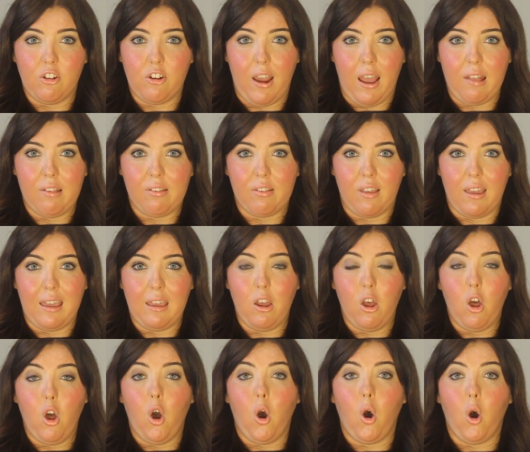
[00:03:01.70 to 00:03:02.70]
in your
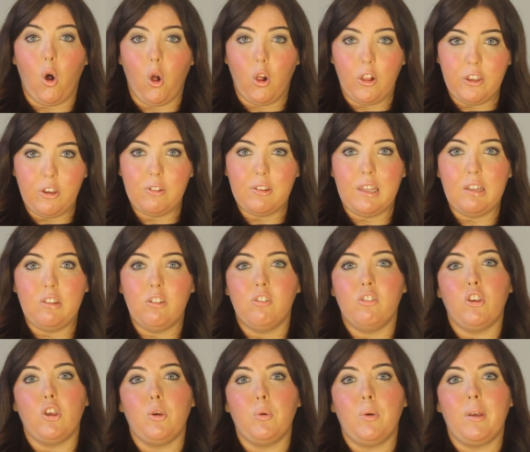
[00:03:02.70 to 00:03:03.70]
essay, all you need
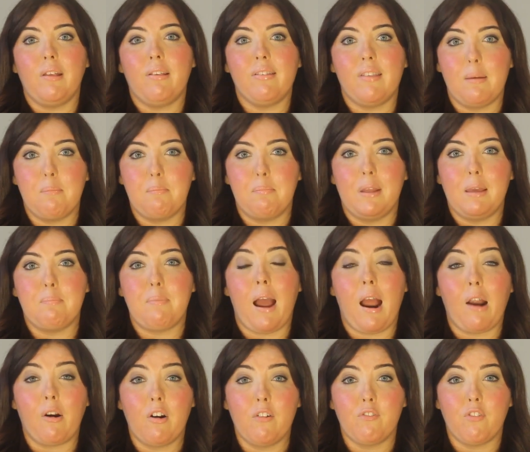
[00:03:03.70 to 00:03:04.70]
to do is simply
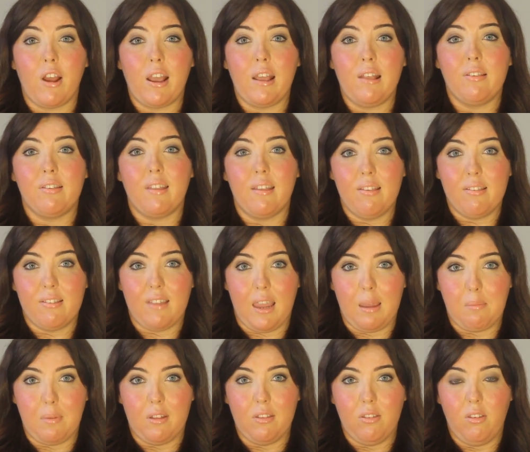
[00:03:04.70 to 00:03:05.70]
paraphrase this
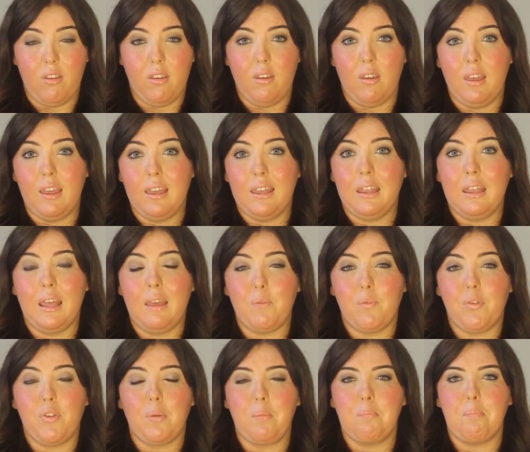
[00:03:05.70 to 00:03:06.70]
statement,
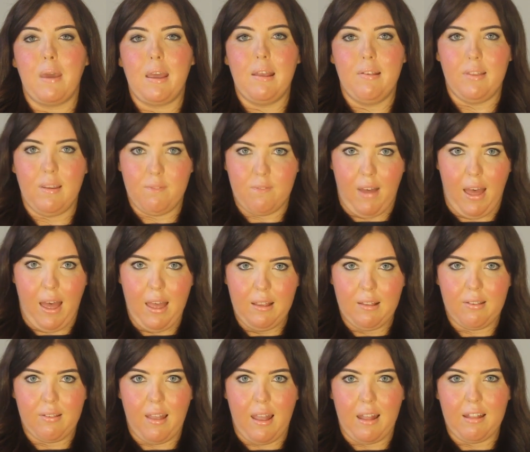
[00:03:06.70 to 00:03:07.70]
give some basic
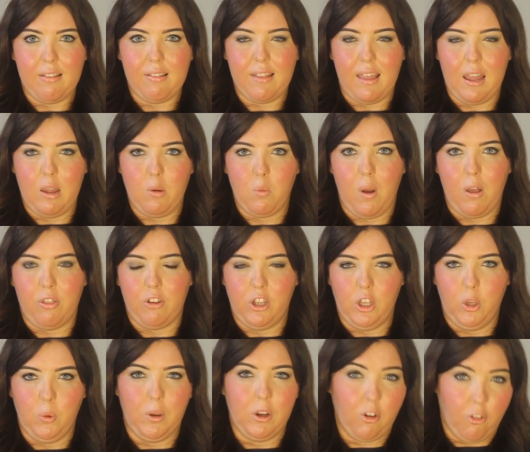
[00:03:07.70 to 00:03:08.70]
facts, and say
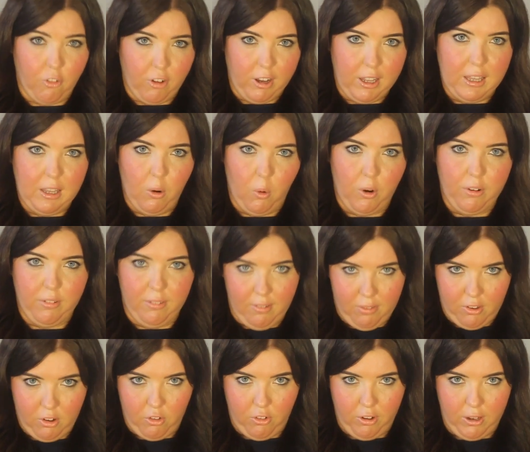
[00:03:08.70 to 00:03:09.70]
whether you agree or
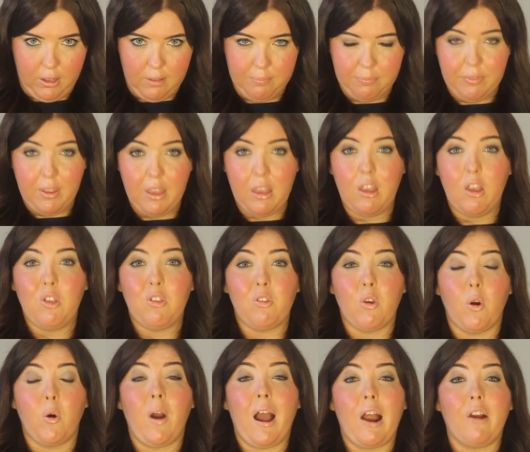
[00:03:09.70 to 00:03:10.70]
disagree.
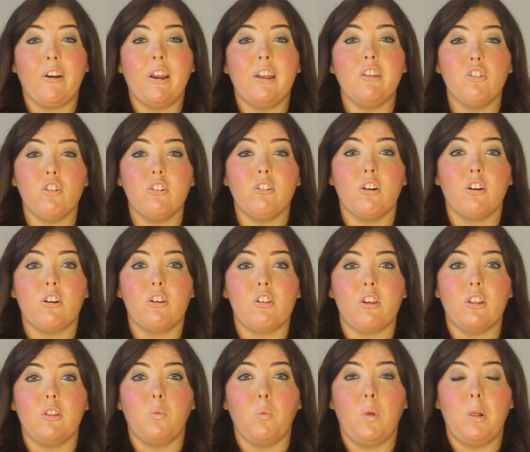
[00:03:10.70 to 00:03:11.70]
So our
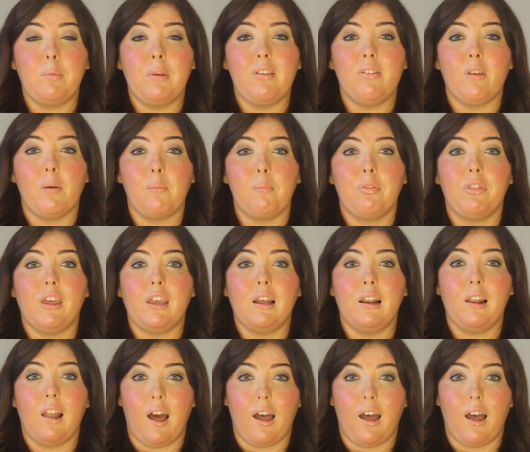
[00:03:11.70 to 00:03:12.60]
introduction will be something